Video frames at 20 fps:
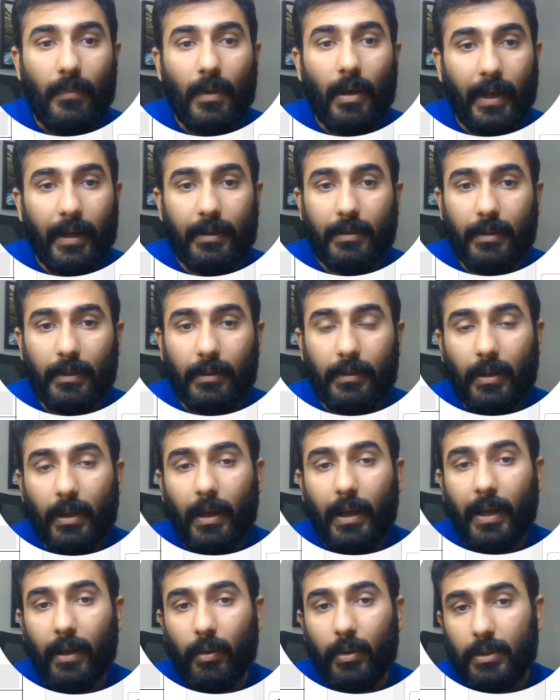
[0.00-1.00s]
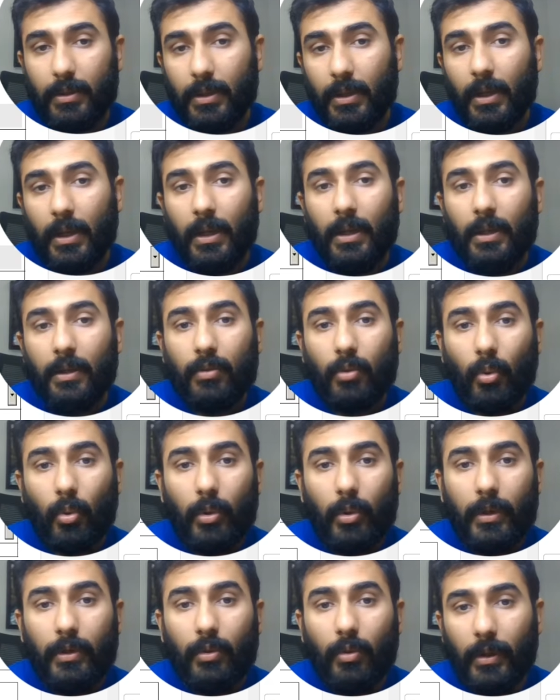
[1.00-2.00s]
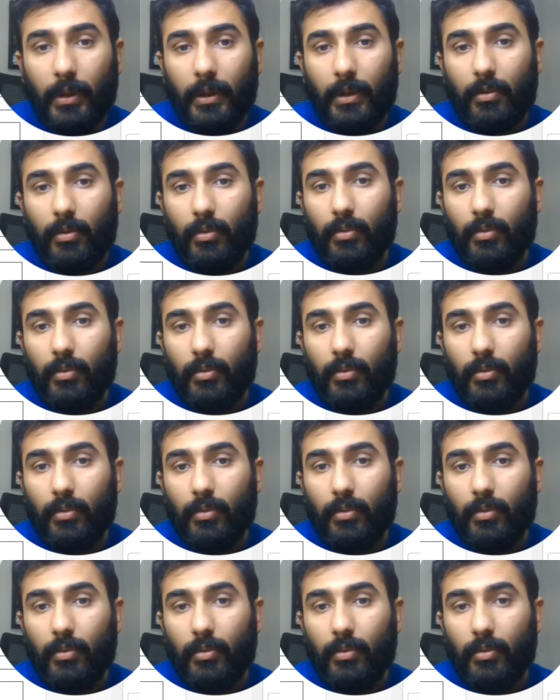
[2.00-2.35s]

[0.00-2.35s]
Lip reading: Next is language. So you need